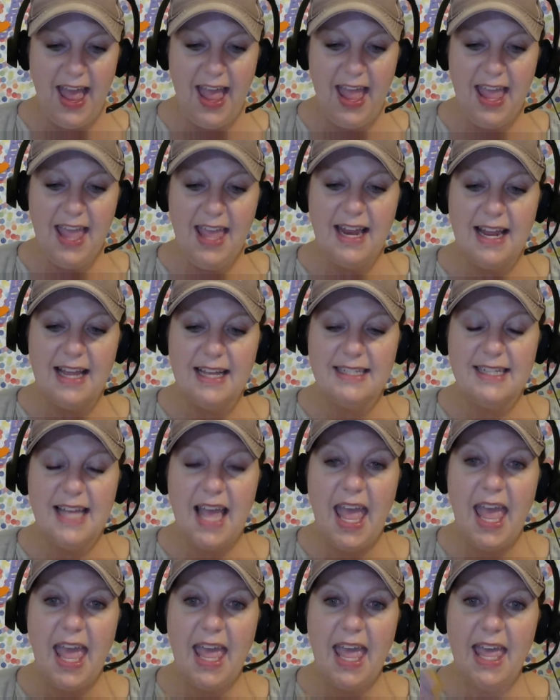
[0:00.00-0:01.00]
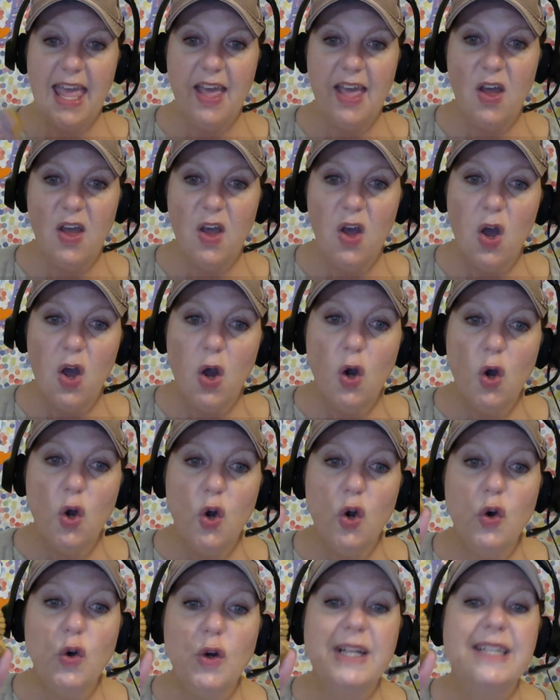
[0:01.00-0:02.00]
It is a
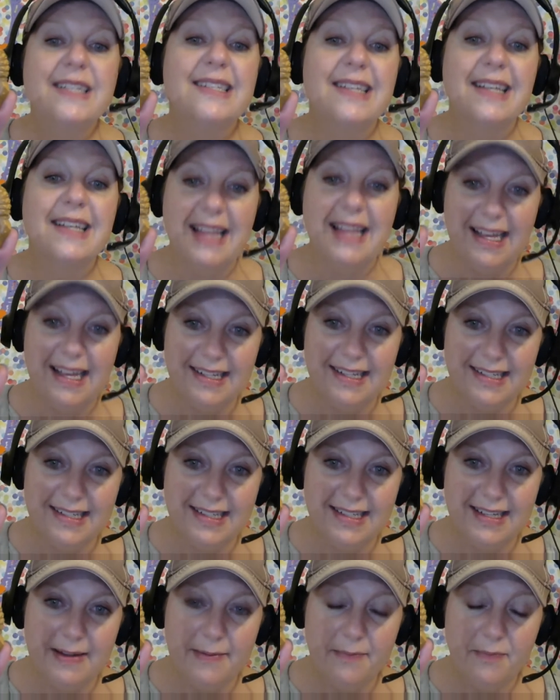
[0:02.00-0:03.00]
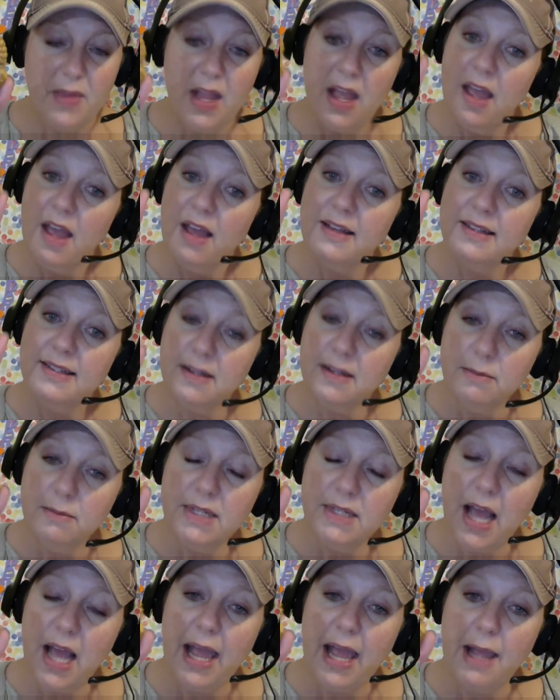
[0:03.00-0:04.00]
chrysalis.
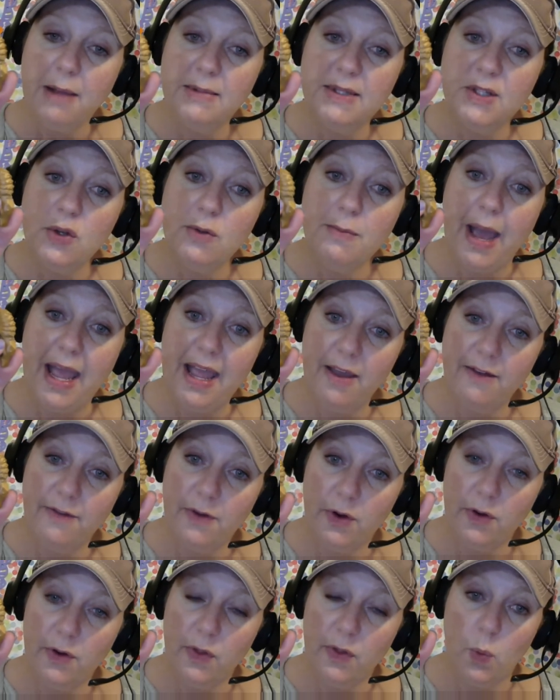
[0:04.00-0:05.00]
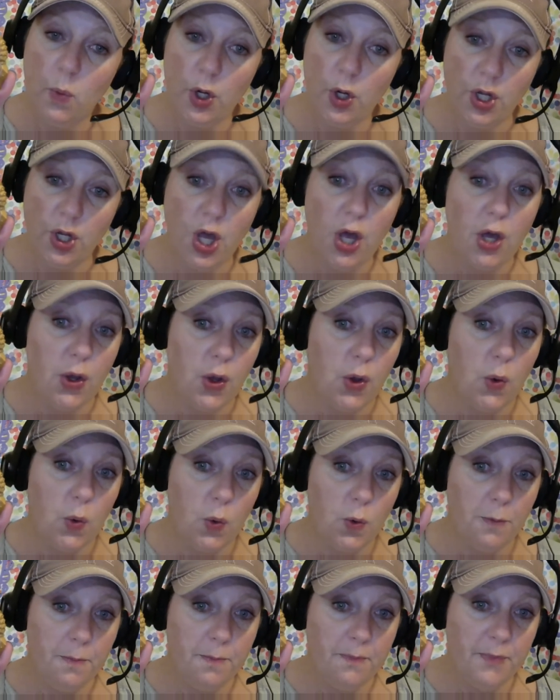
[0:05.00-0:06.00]
Sometimes you might have heard the word
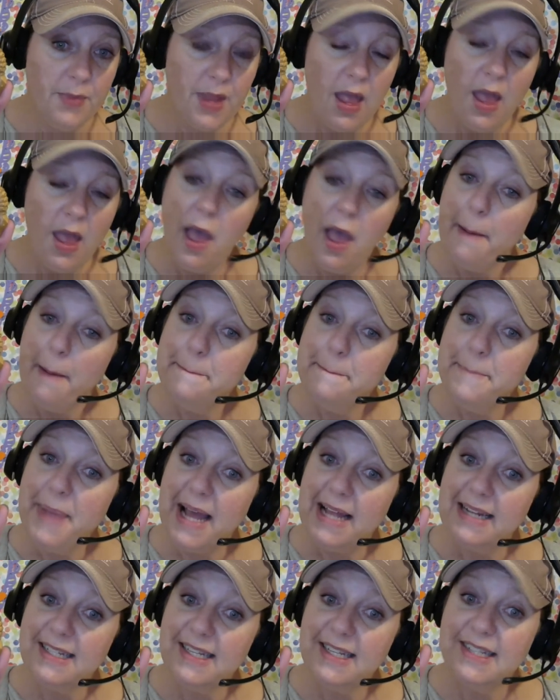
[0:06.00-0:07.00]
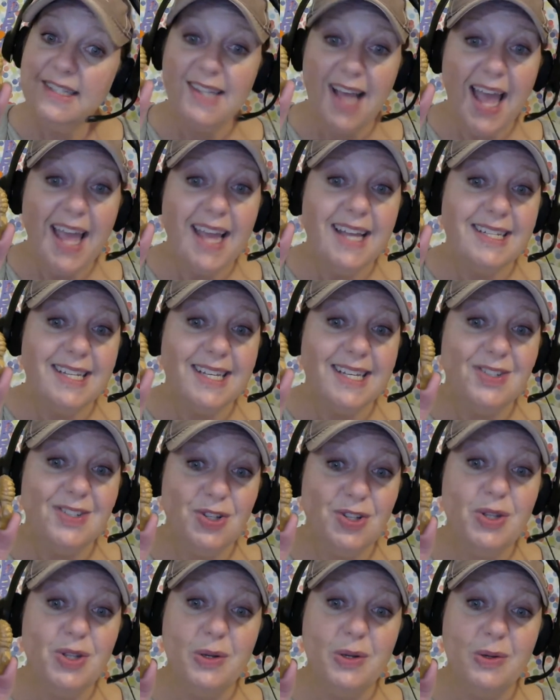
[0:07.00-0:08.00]
cocoon, but scientists
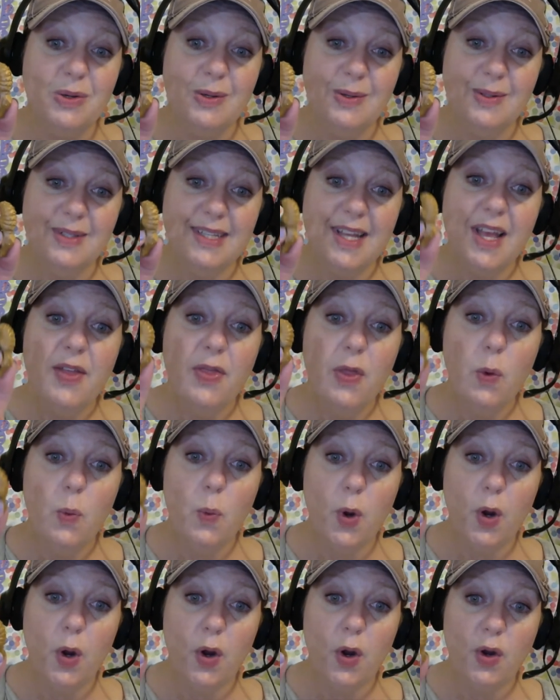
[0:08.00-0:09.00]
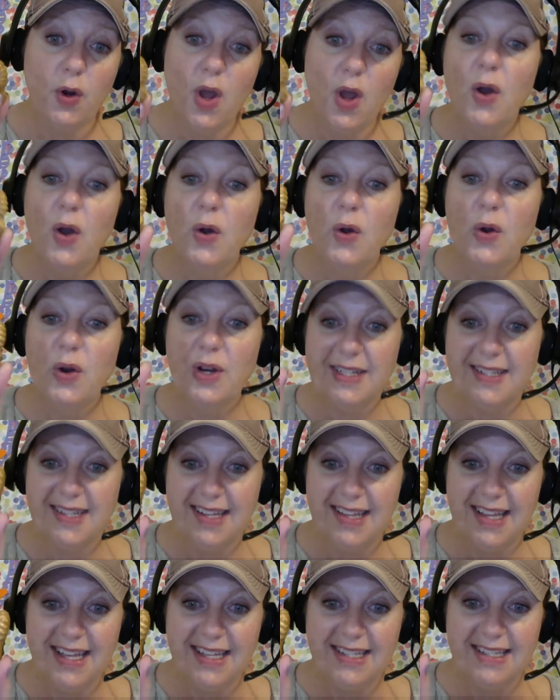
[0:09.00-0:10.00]
use the word
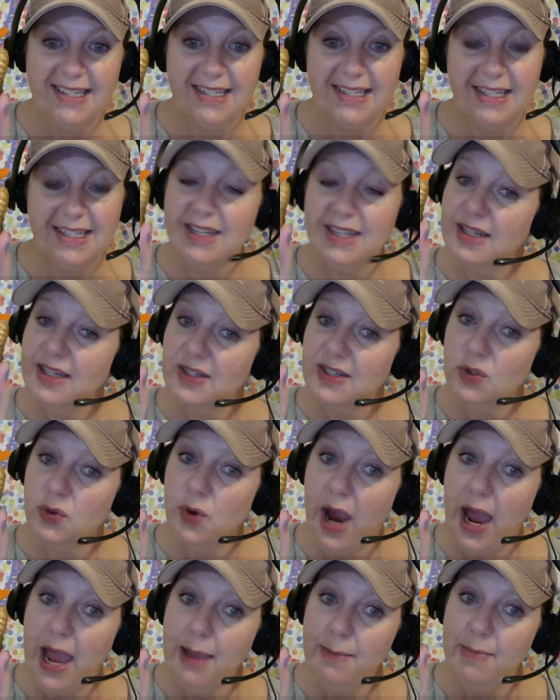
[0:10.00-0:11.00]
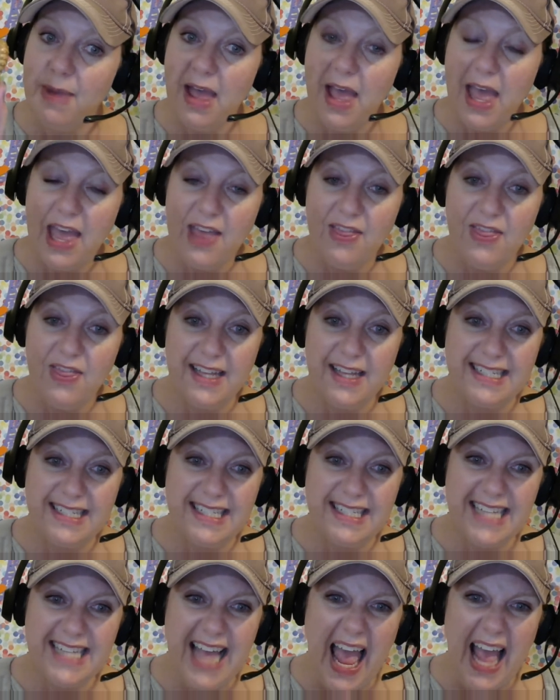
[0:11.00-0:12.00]
chrysalis to describe
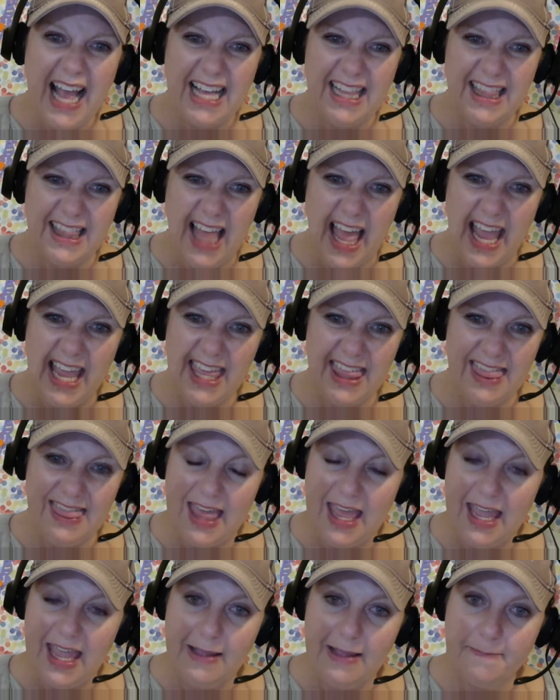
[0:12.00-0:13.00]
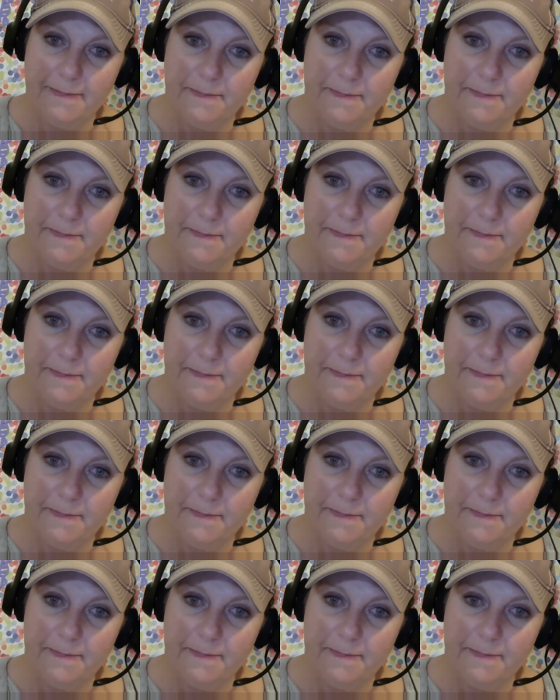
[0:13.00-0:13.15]
this sac-like thing.